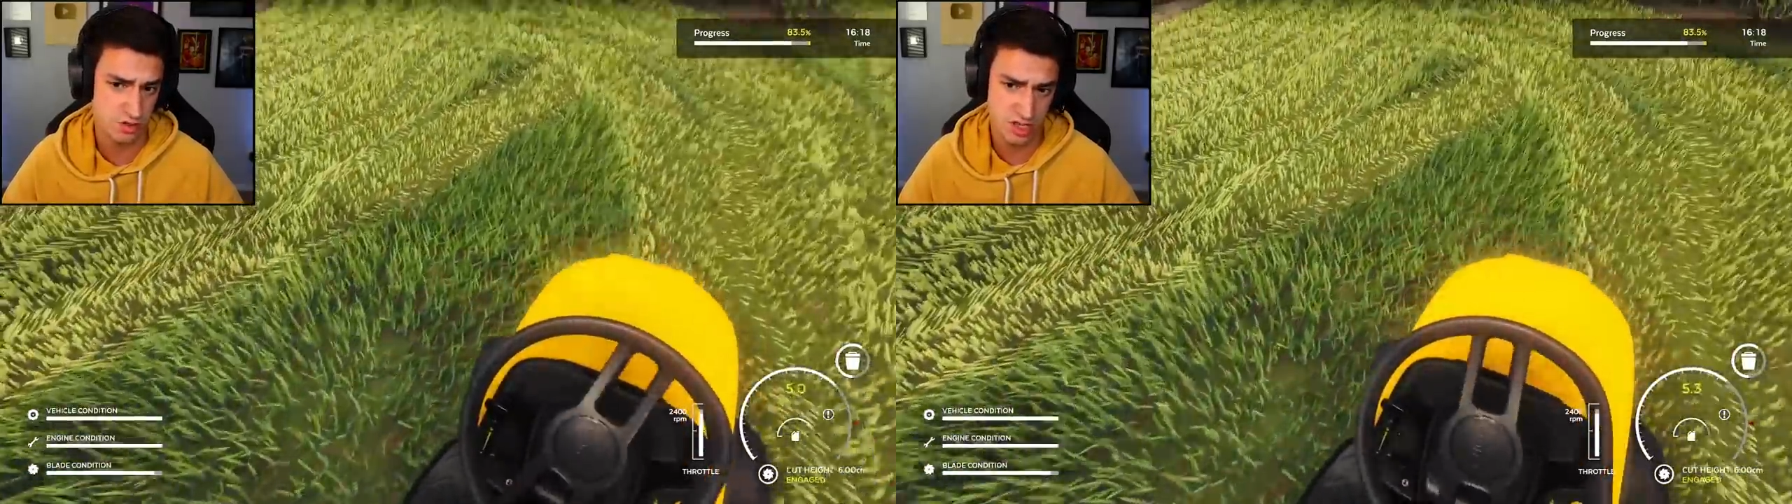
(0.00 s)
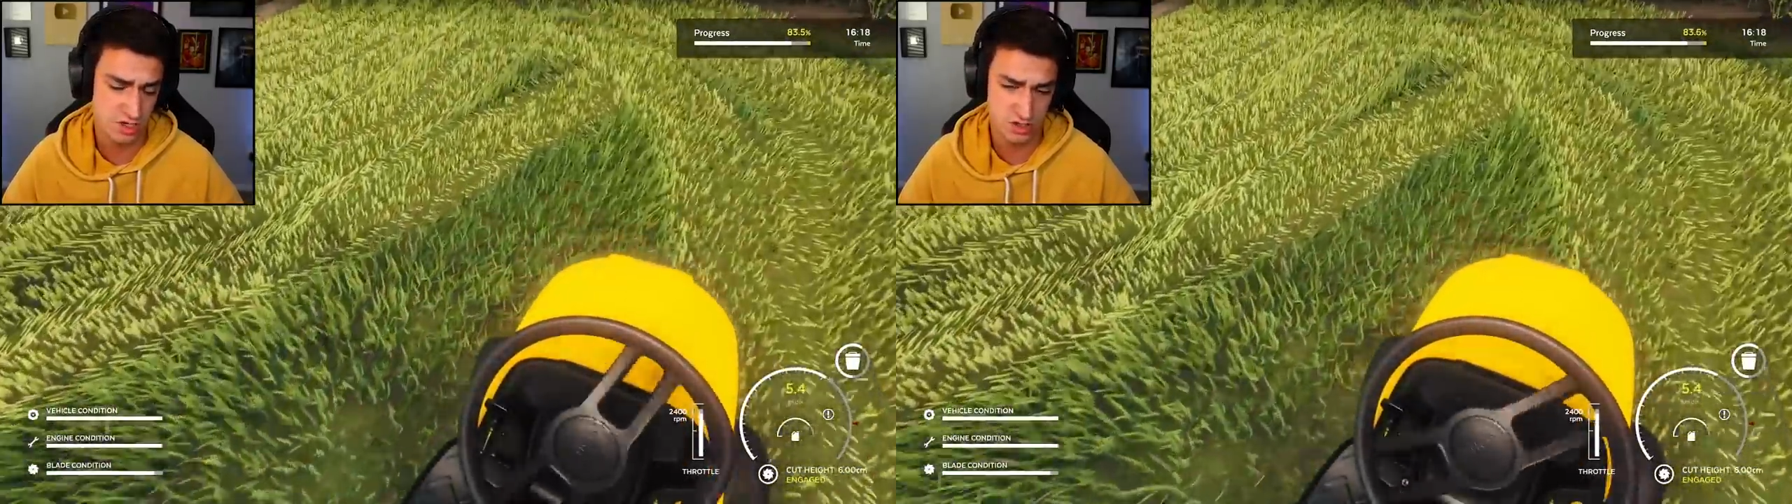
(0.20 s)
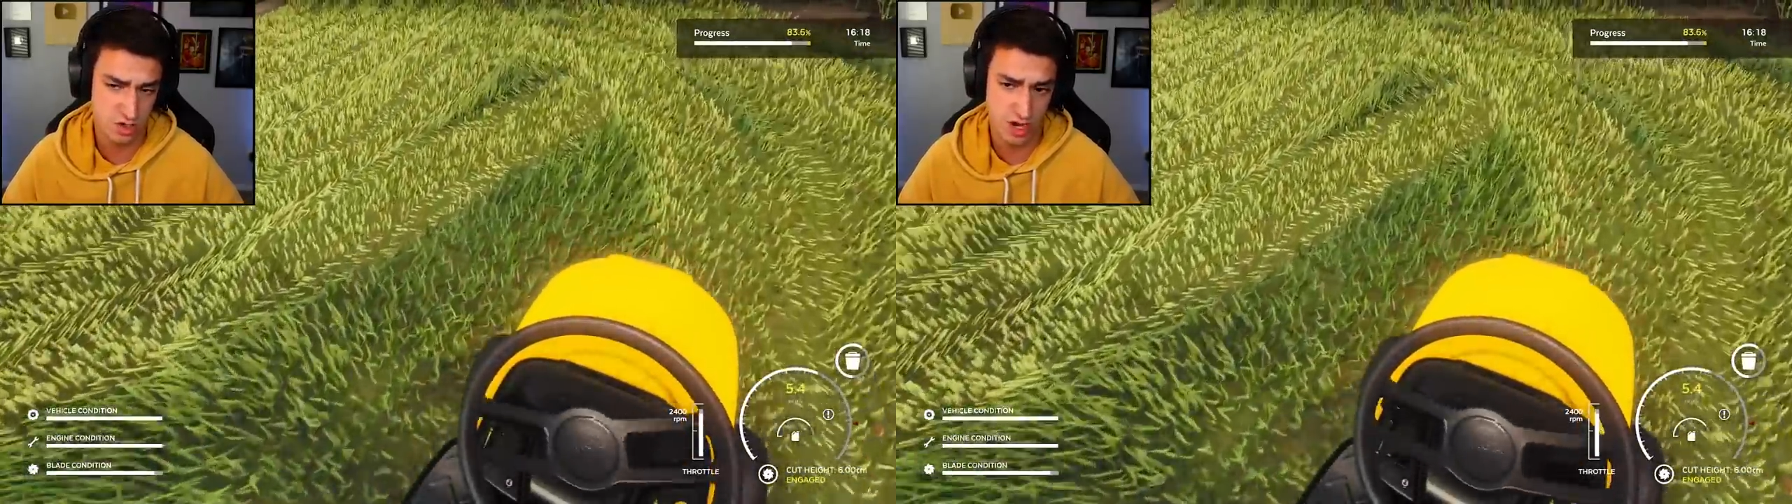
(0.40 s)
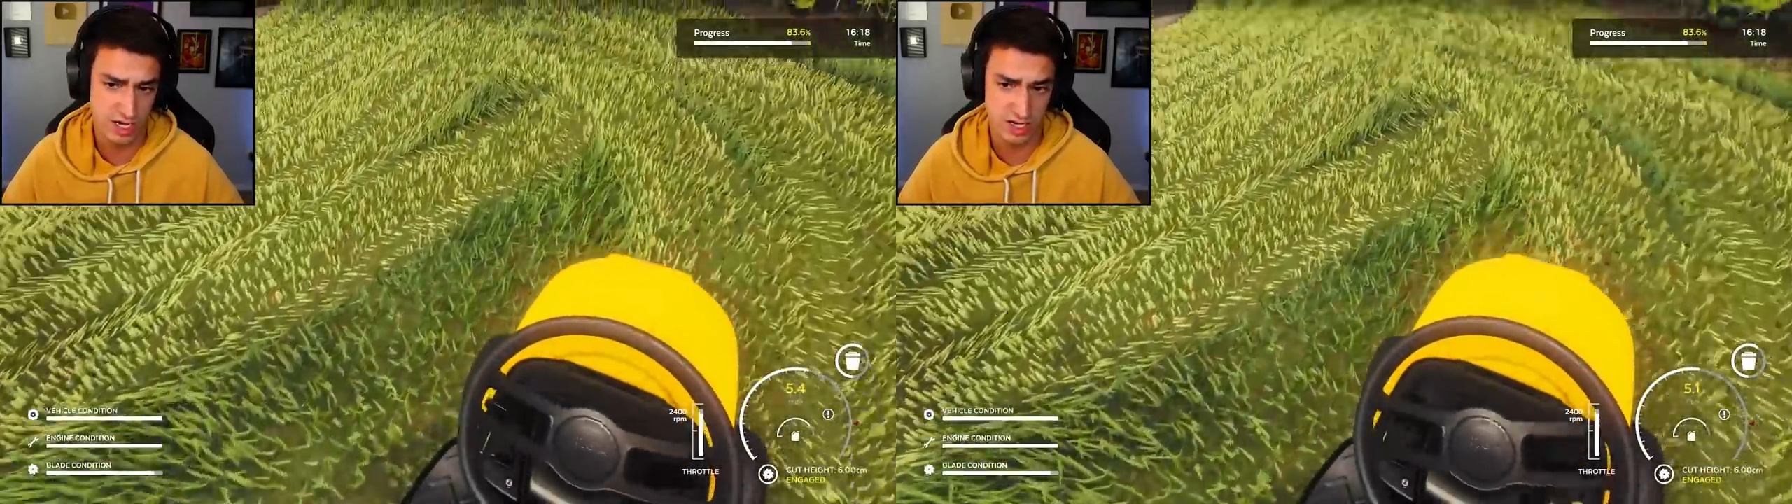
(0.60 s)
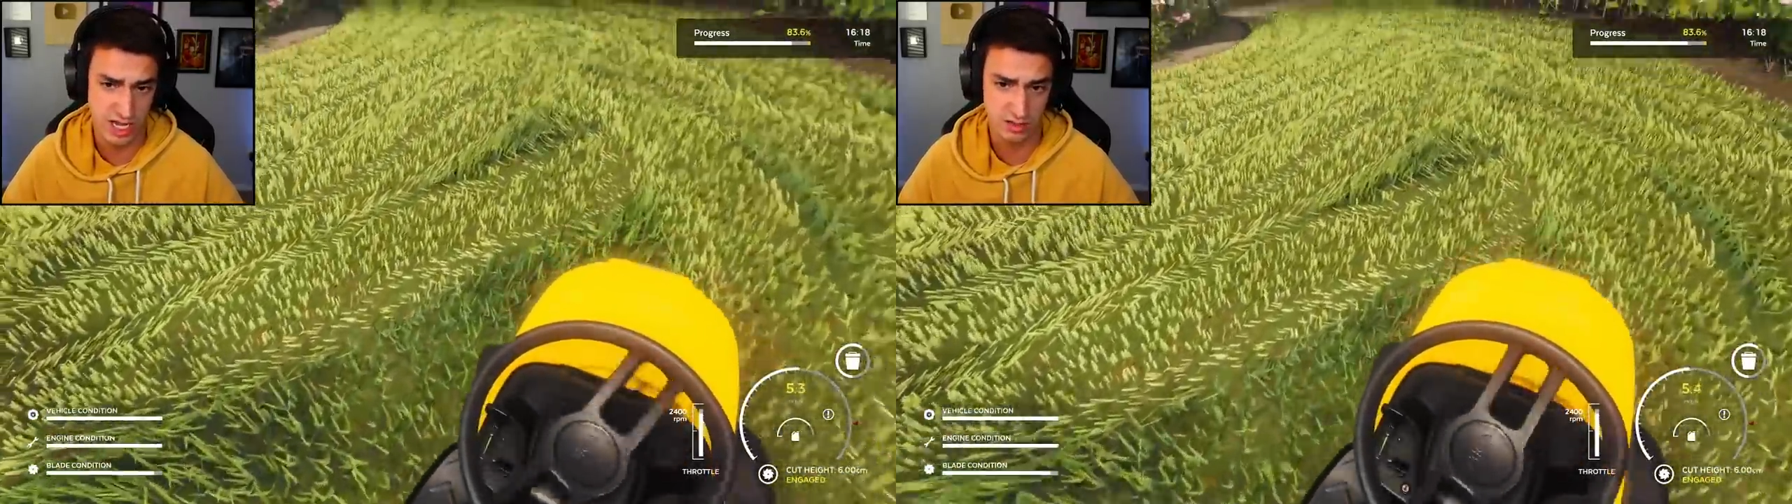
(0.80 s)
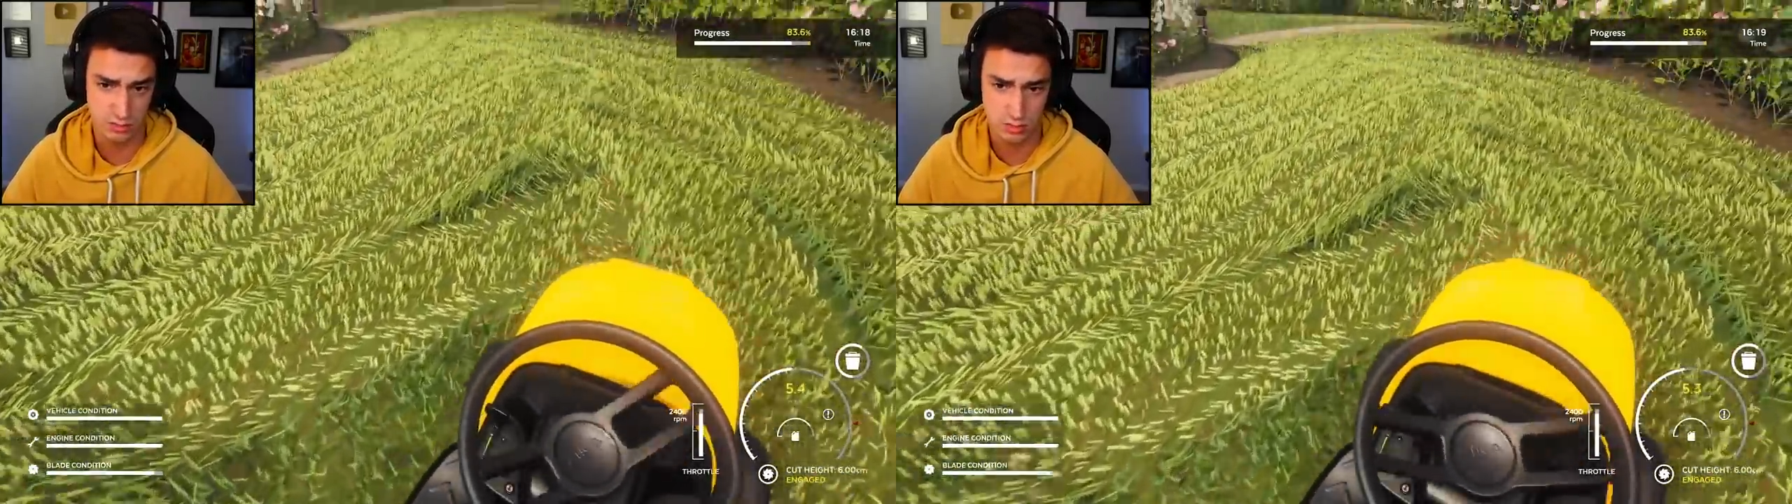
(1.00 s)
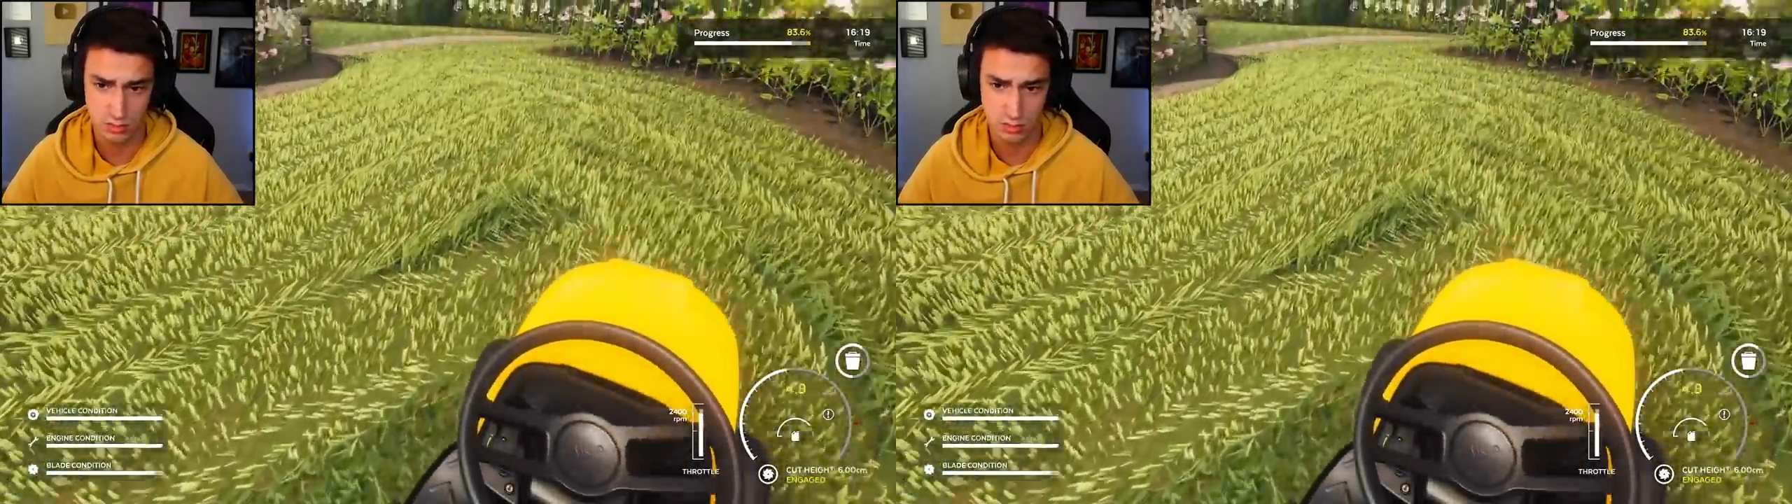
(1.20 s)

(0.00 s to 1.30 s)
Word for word: they just go hand in hand.